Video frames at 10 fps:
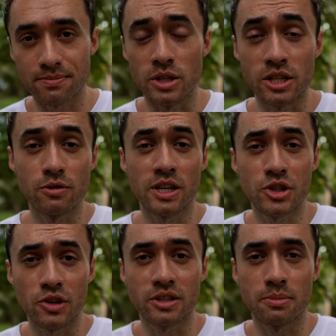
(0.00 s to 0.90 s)
which is
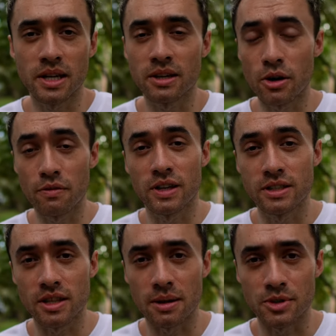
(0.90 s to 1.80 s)
reassuring to me and hopefully
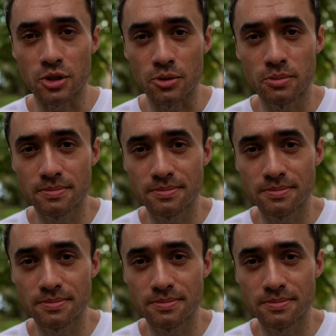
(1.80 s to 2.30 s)
to them too.